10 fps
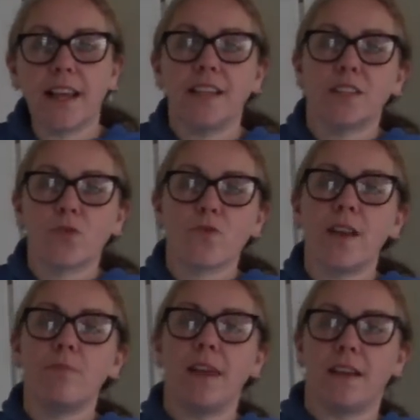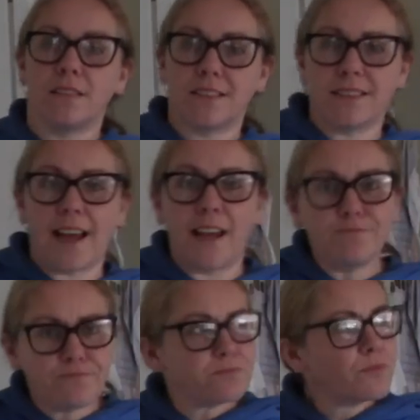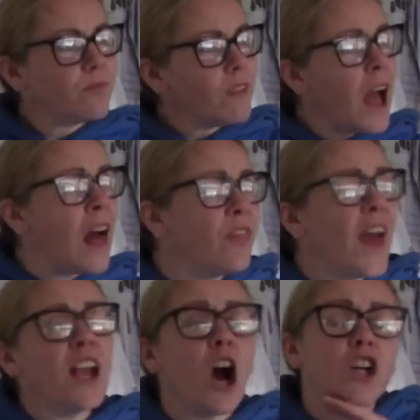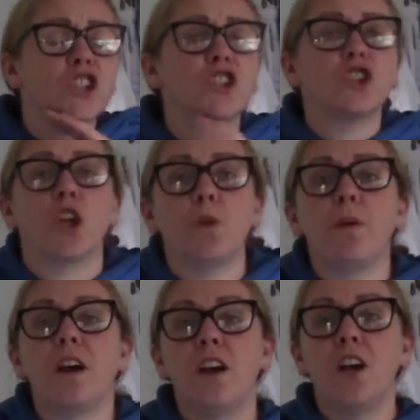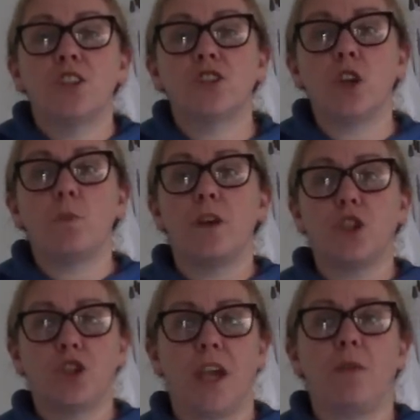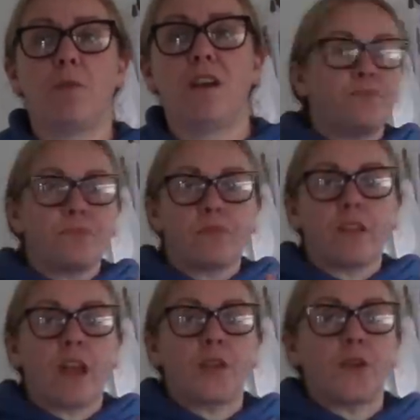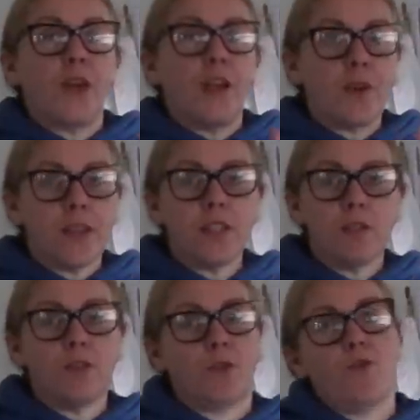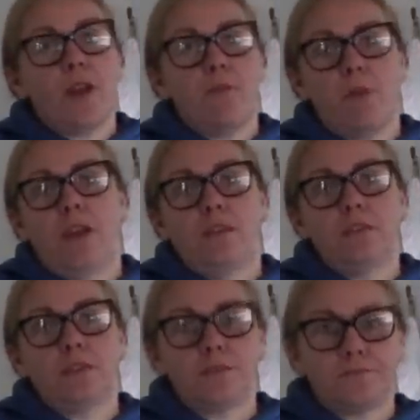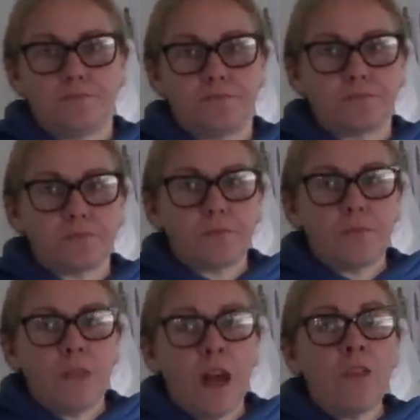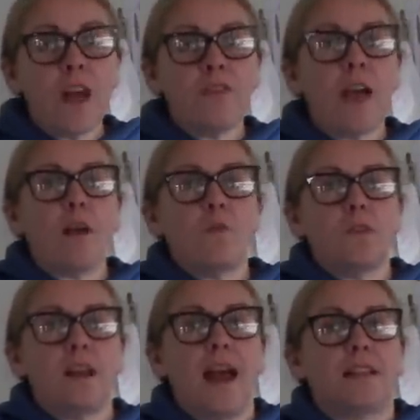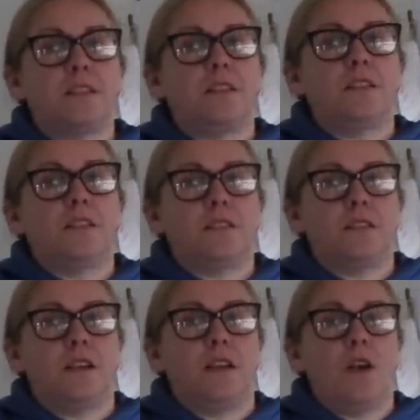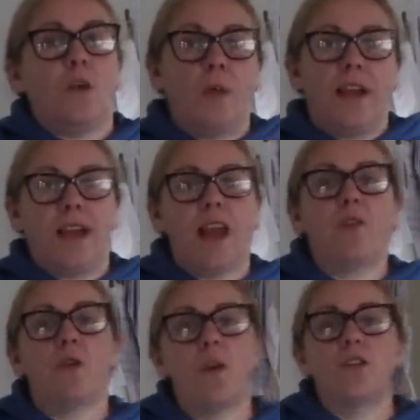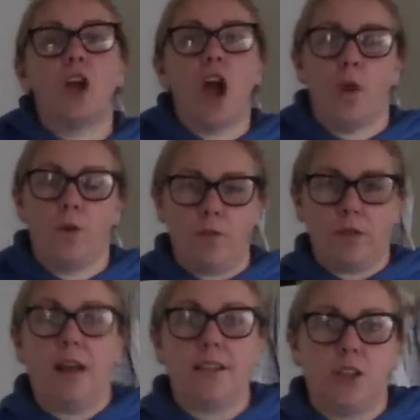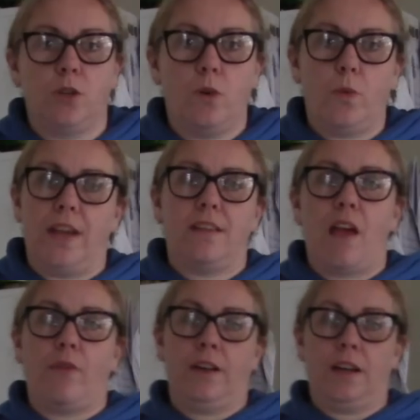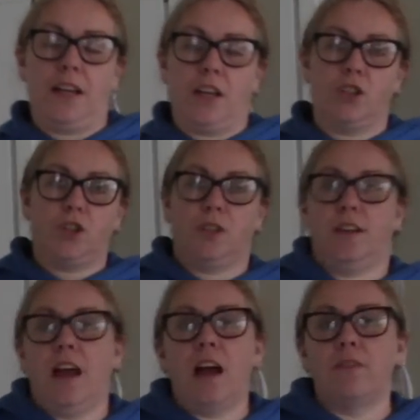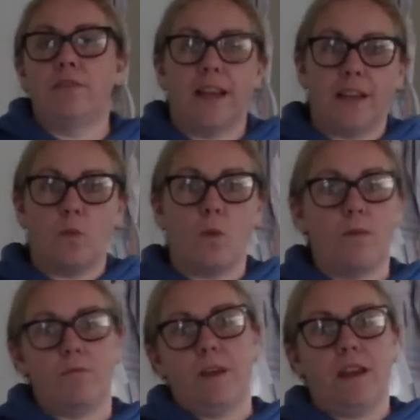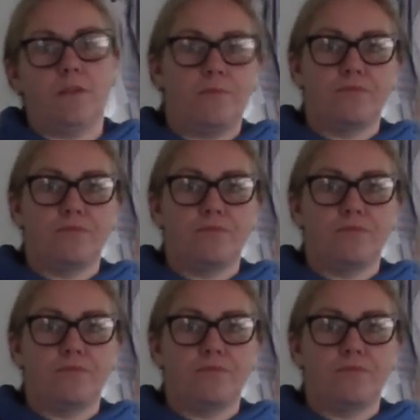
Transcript: these 3 meals today, and they are super, super cheap. So if I do the 3 meals, then that would last us a week. If you're on your own, it would last you a week, definitely, because you could have like one meal